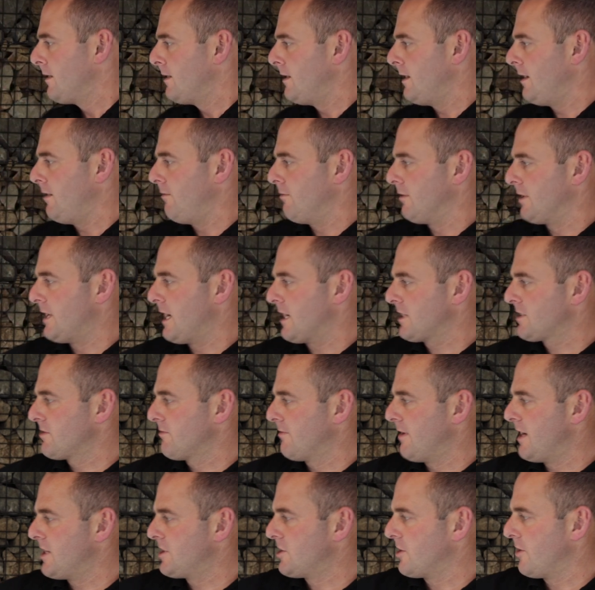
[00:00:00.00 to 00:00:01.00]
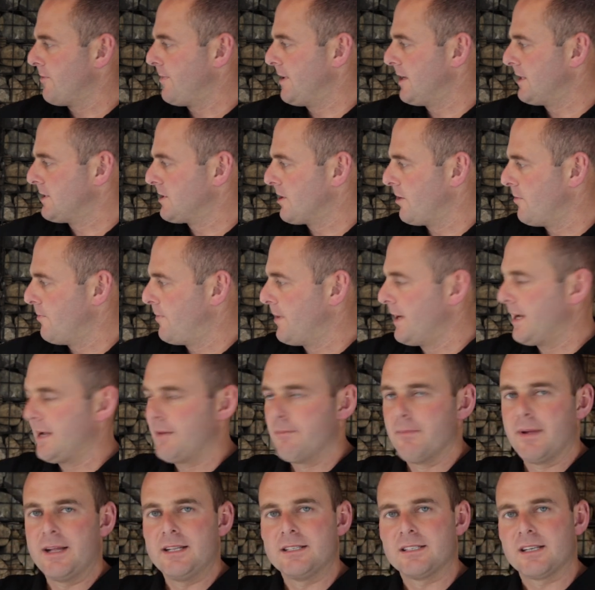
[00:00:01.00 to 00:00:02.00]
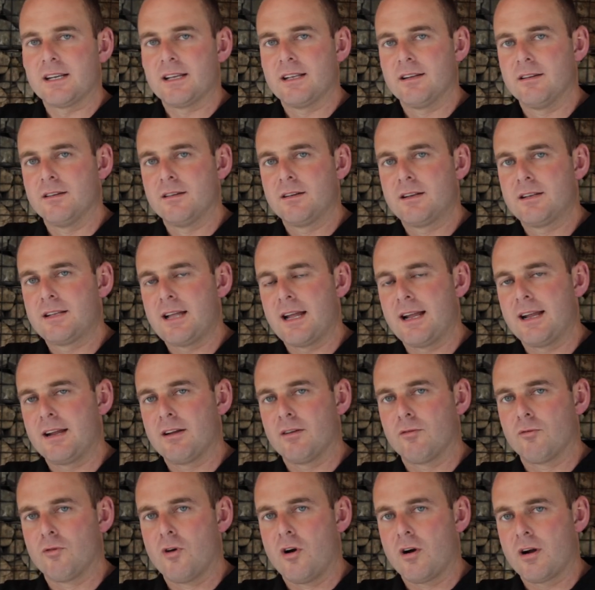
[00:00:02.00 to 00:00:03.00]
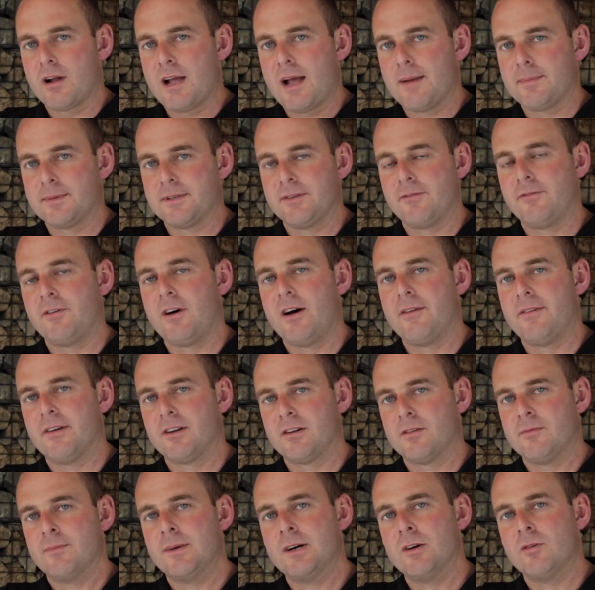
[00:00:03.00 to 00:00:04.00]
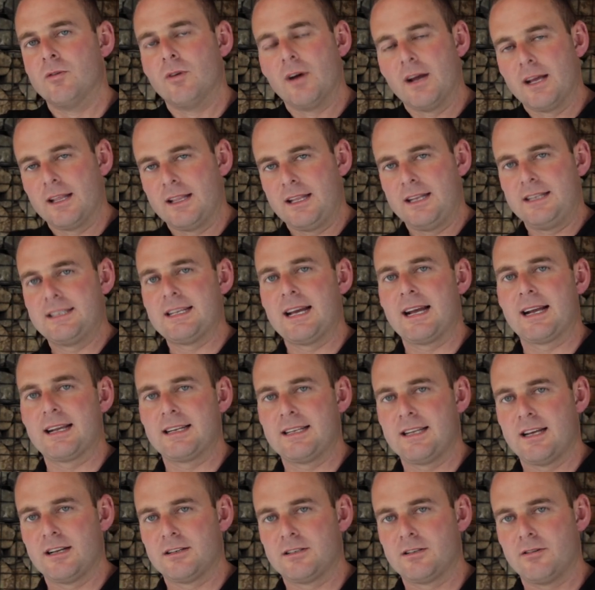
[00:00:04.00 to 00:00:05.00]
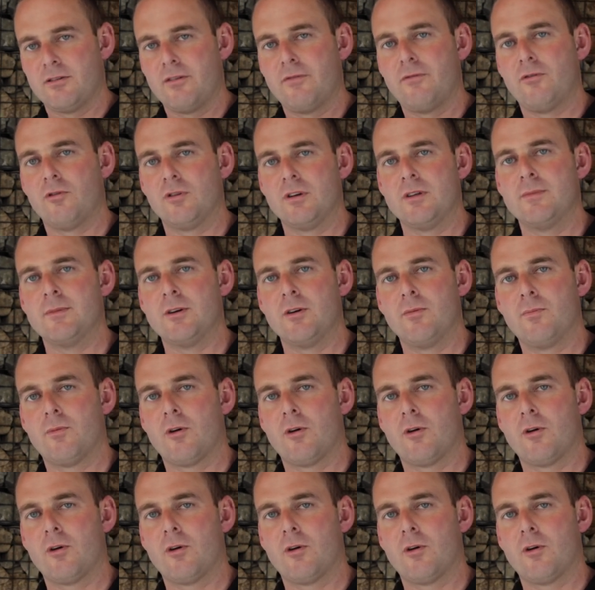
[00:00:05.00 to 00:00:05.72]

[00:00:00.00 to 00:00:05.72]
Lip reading: The reduction ratio being so big means it can take a rock up to 500 mil and then take it down to a 40 mil